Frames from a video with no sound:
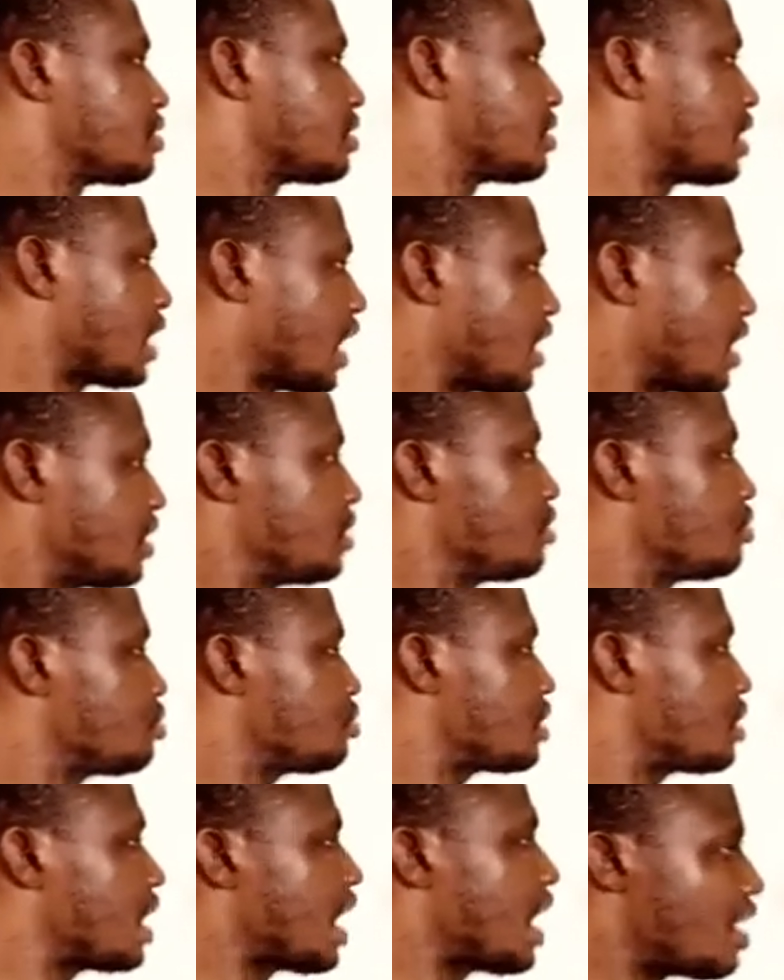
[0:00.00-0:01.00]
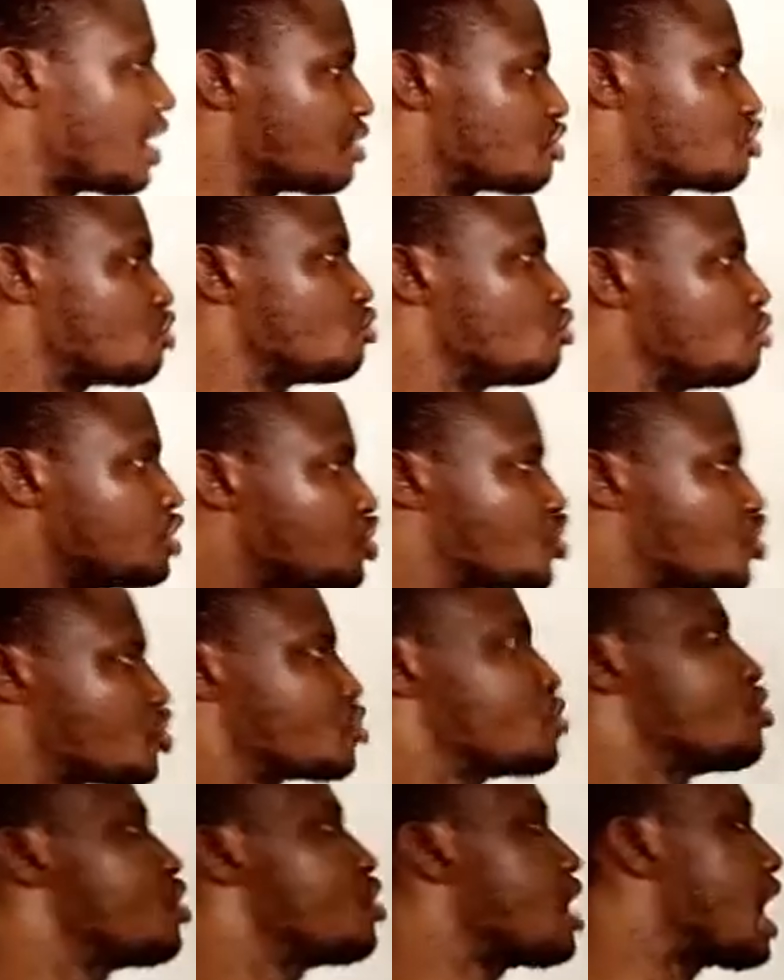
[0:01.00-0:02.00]
How do we
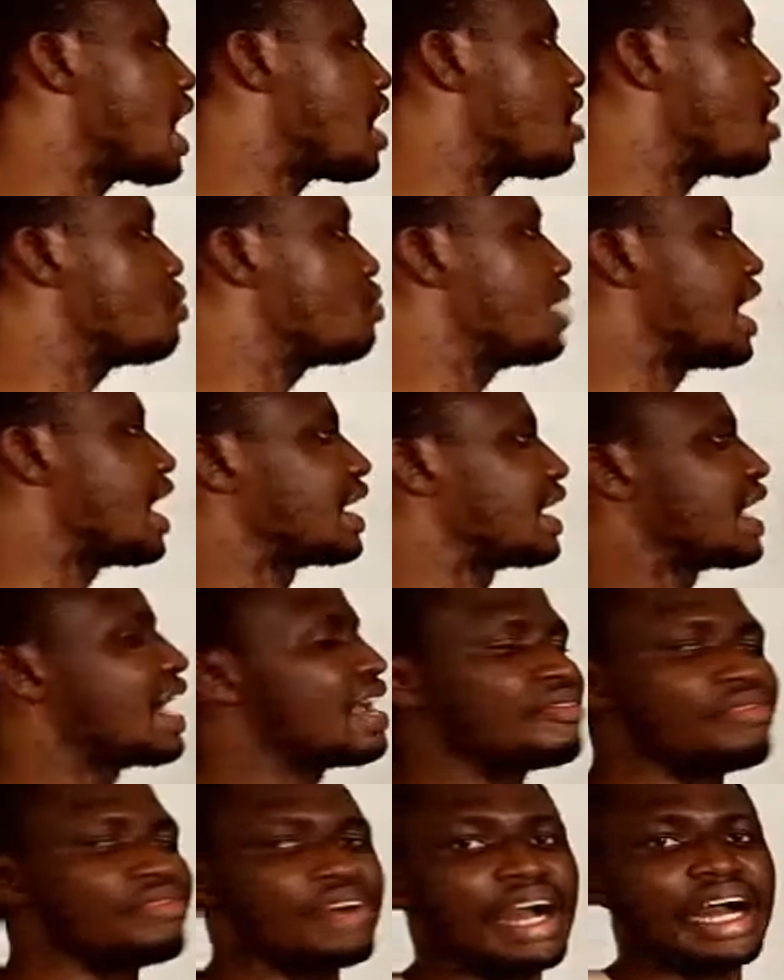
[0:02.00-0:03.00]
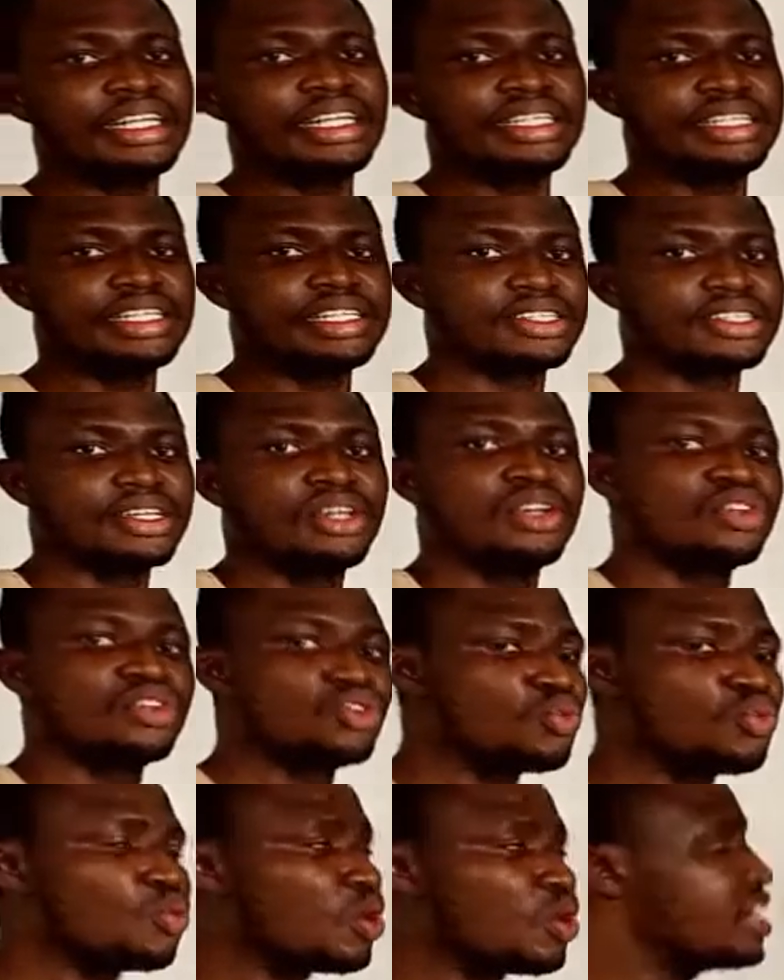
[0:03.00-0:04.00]
show how we arrive at this? So
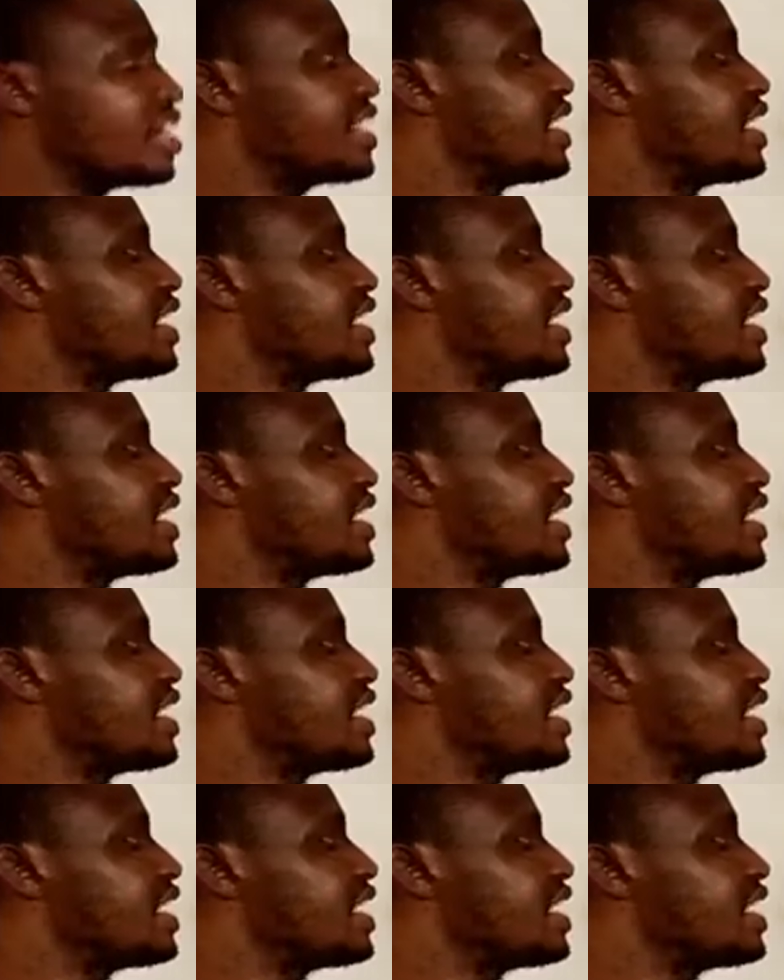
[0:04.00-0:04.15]
what they